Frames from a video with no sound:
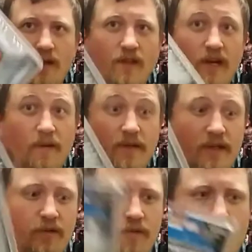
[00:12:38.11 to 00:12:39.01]
And then I'll be
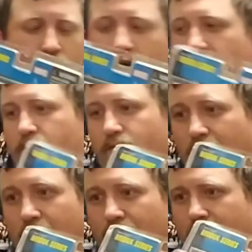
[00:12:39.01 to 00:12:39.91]
done with Modok.
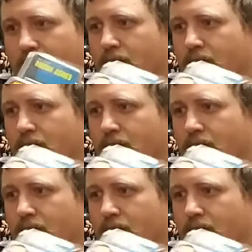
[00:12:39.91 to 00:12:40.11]
finally.